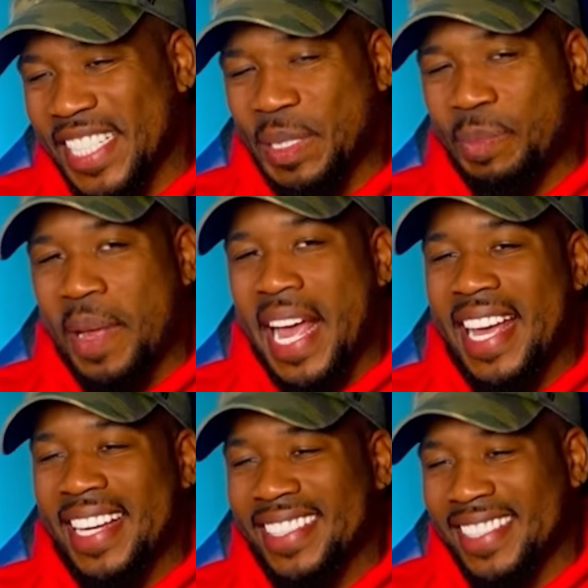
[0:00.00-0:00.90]
a
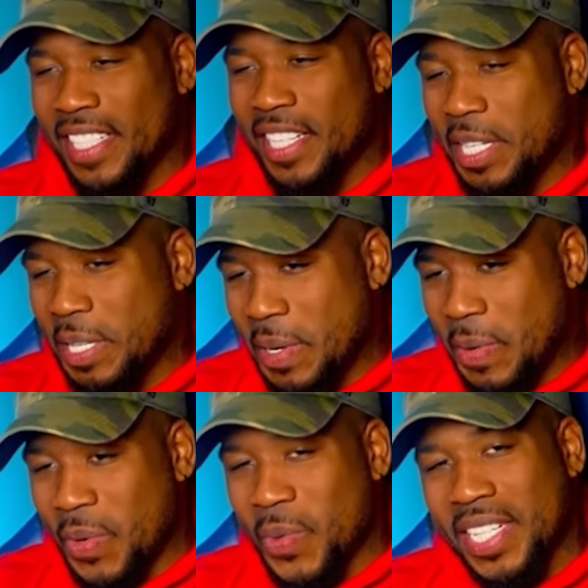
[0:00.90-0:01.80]
spat with
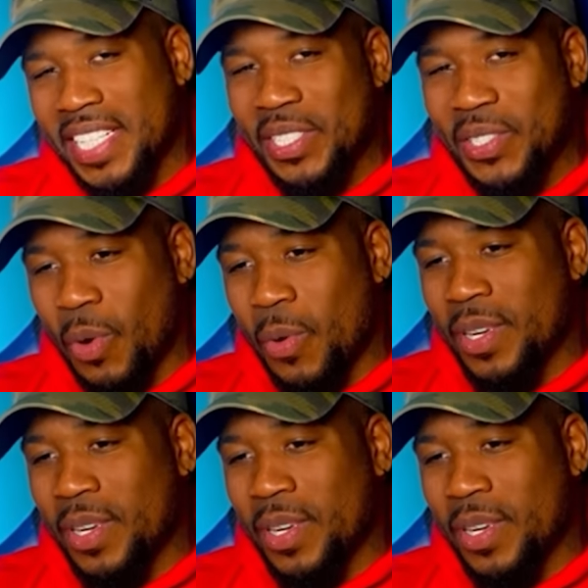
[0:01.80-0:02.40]
one of these